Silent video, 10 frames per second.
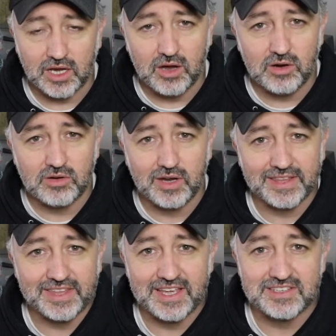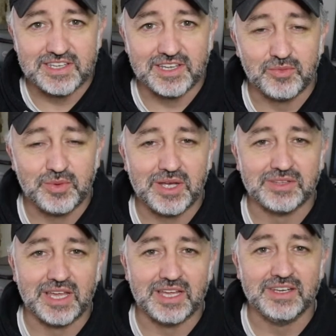Alright, that is it. We are
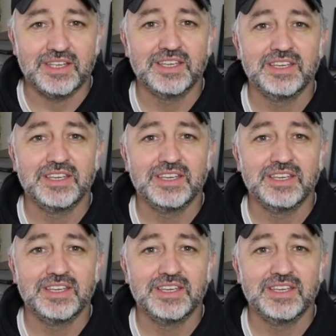done.